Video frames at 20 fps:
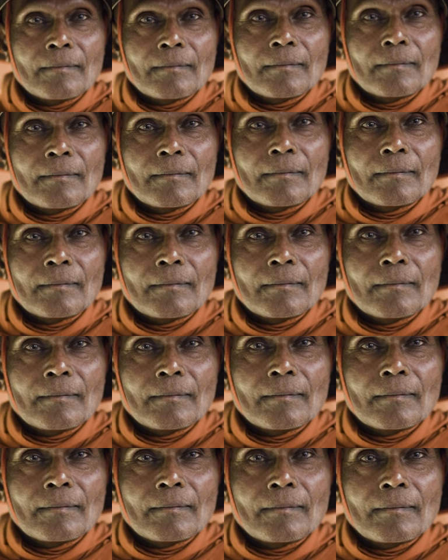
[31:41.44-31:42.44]

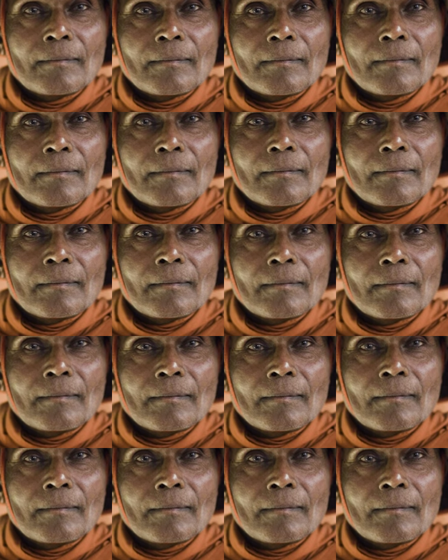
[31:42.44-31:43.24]
Nobody speaks.